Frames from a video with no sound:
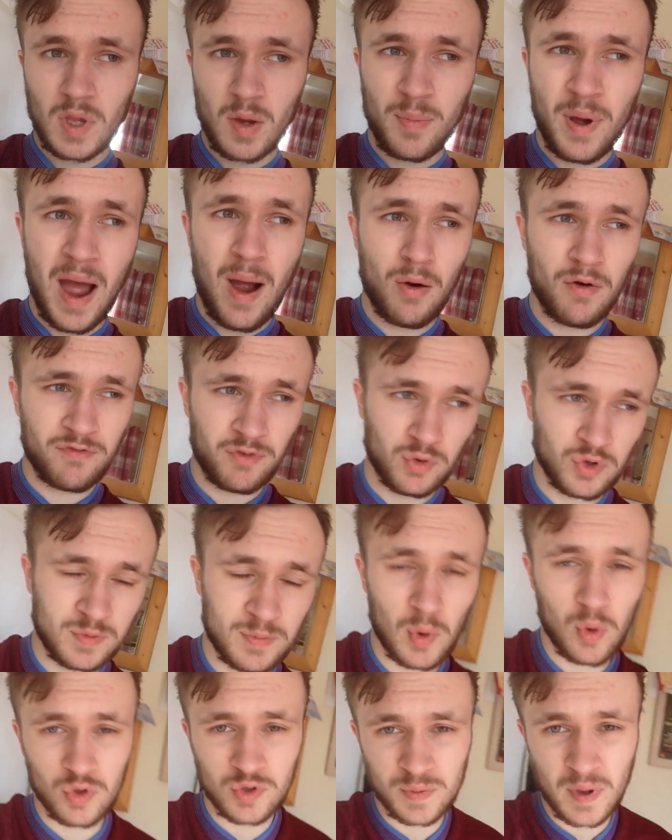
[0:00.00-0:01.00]
powerful
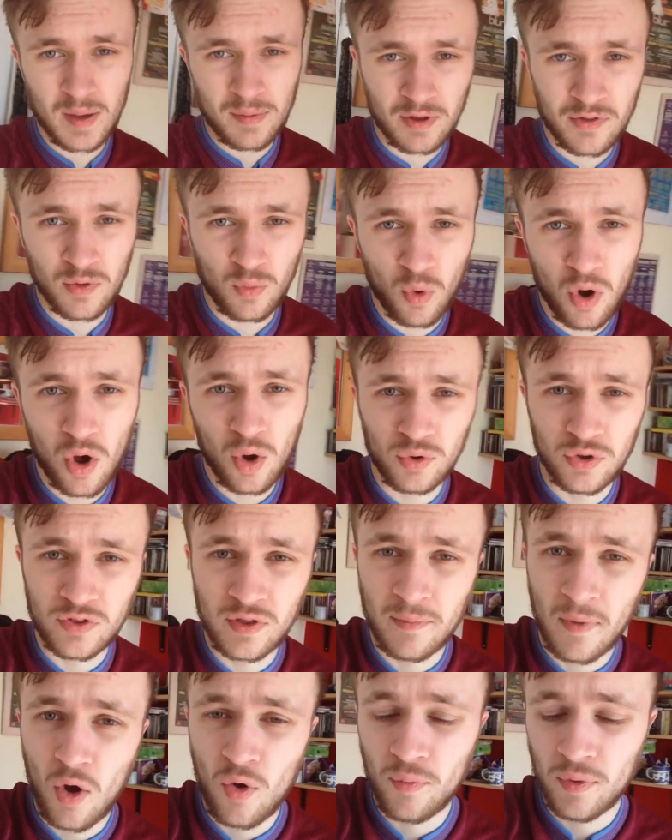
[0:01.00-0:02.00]
sports people in the world at
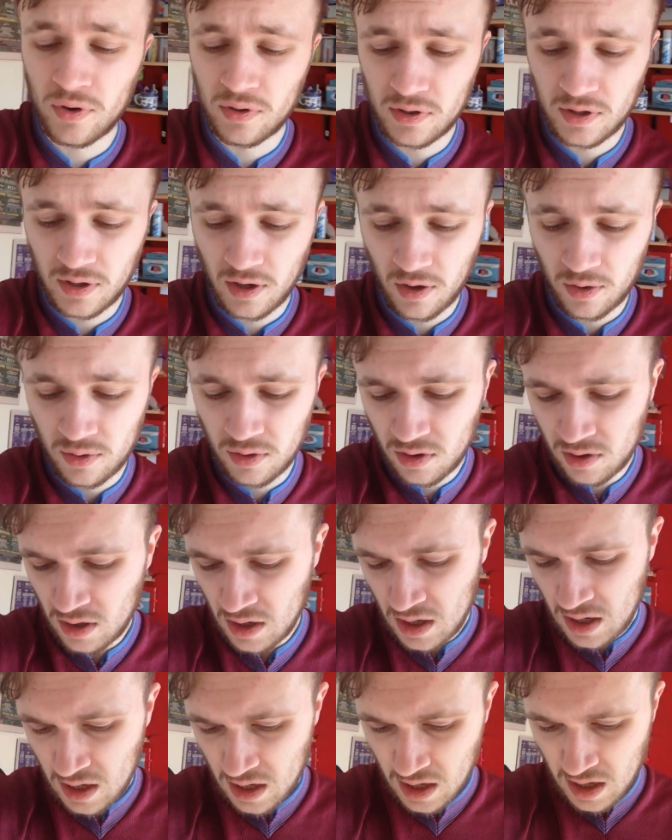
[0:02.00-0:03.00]
the moment, you know.
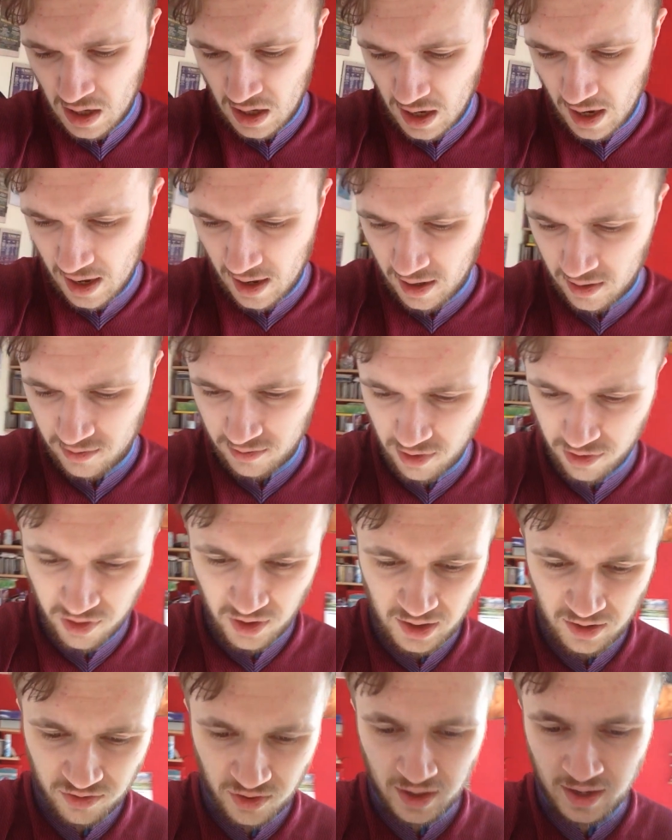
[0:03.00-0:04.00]
And the
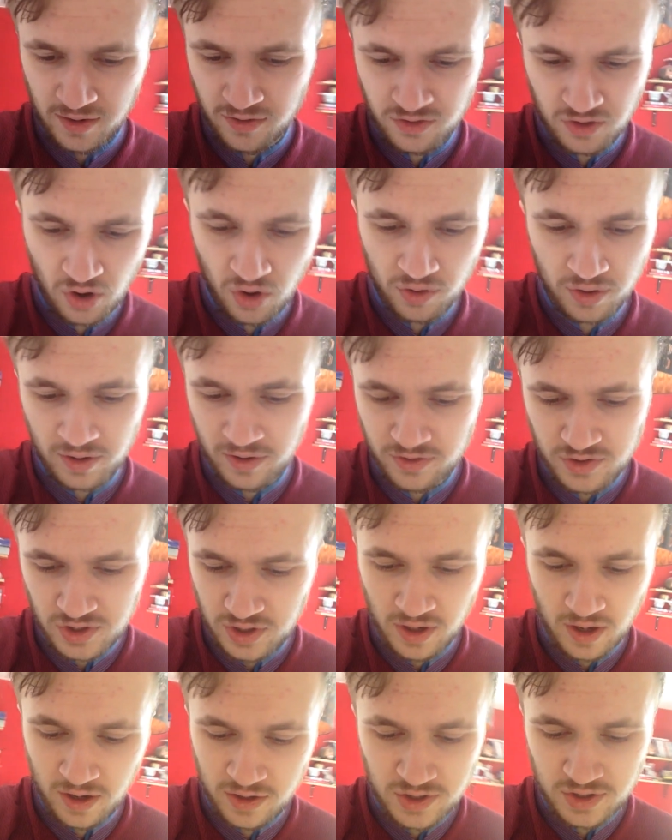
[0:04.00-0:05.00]
things that he's done
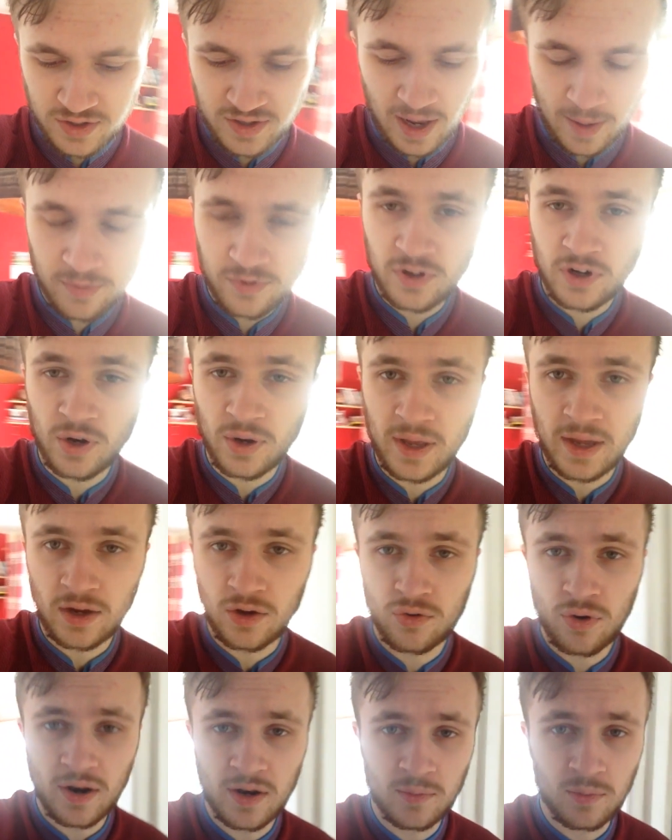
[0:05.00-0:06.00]
are just absolutely
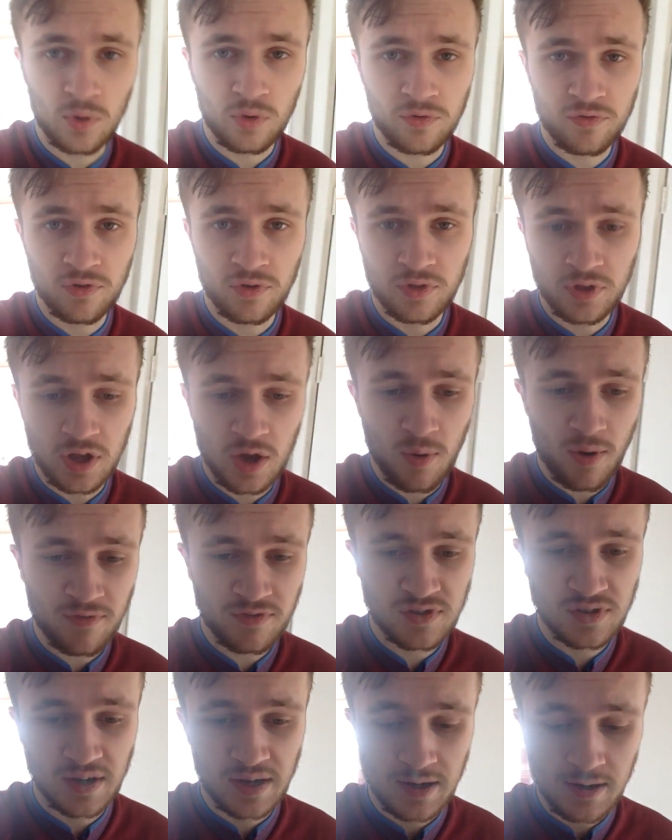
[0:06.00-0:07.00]
incredible for the
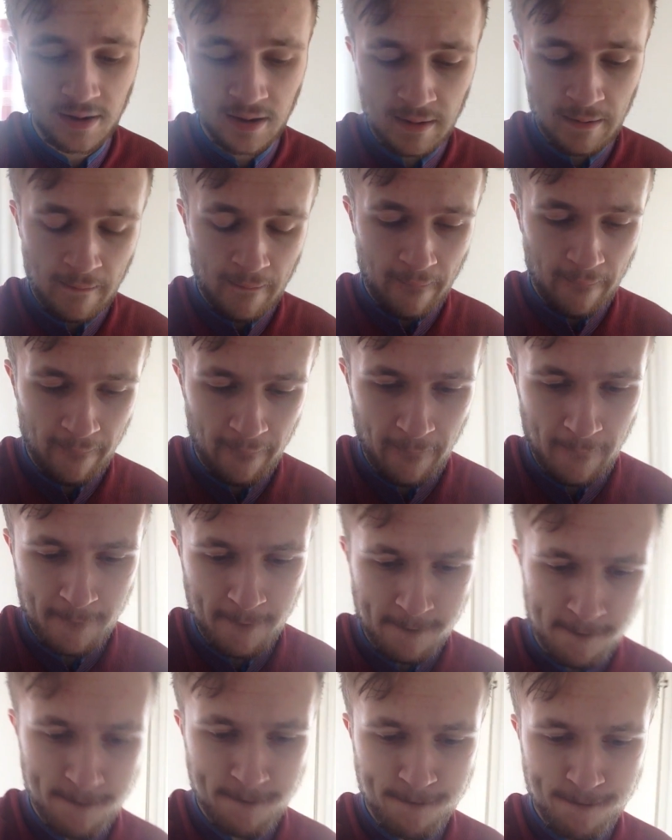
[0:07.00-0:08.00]
UFC.
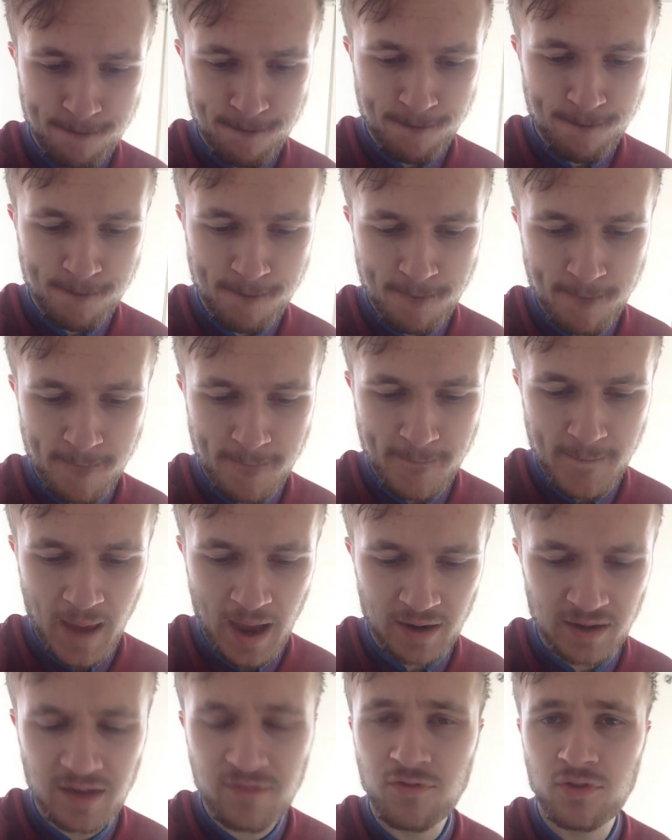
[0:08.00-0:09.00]
And
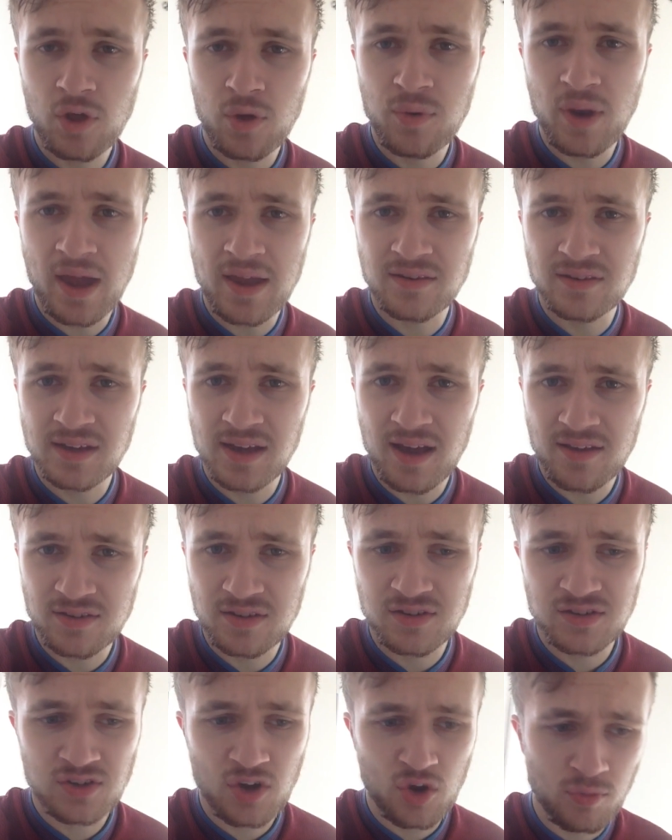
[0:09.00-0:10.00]
even though Nate Diaz
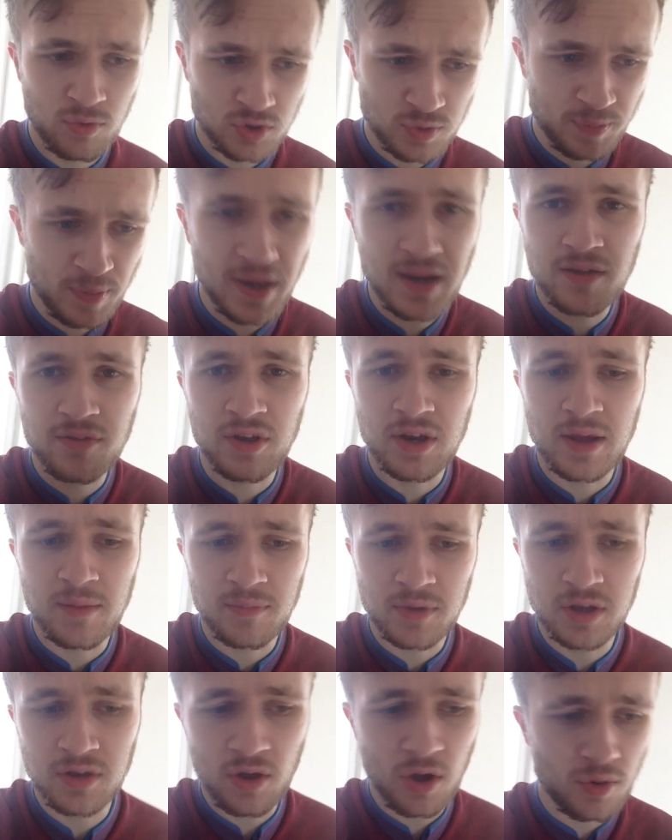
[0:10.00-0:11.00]
is so much bigger than
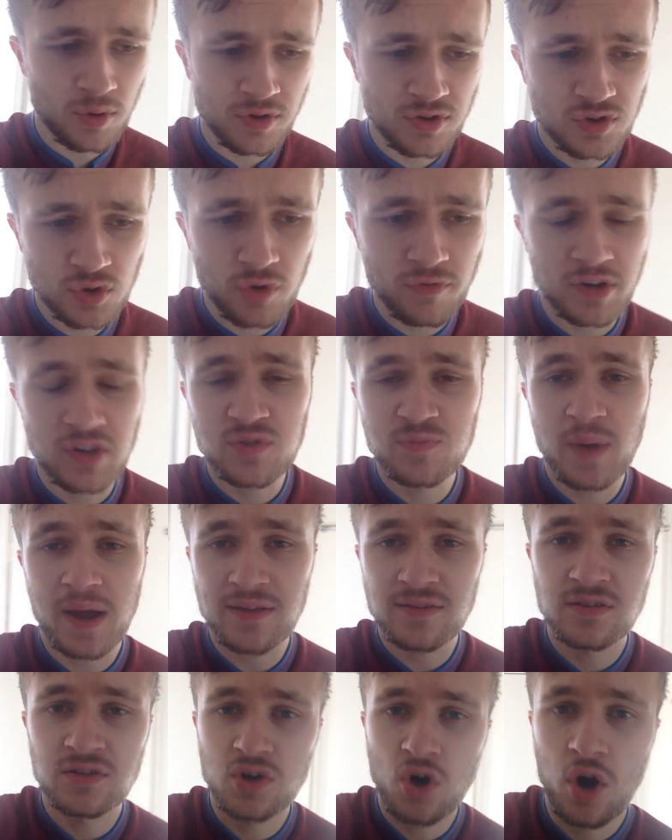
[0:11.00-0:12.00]
him, you know, you sort of
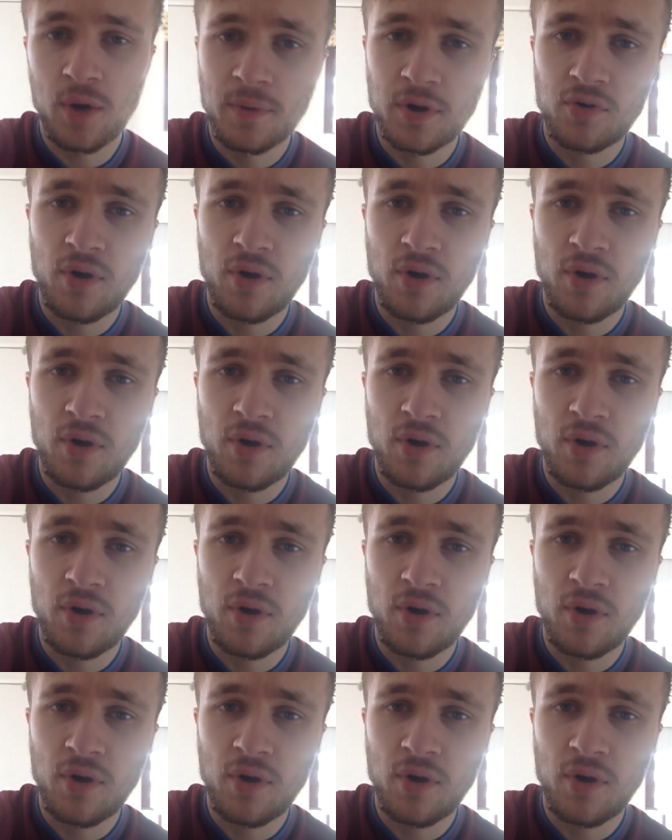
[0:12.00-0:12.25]
expected Conor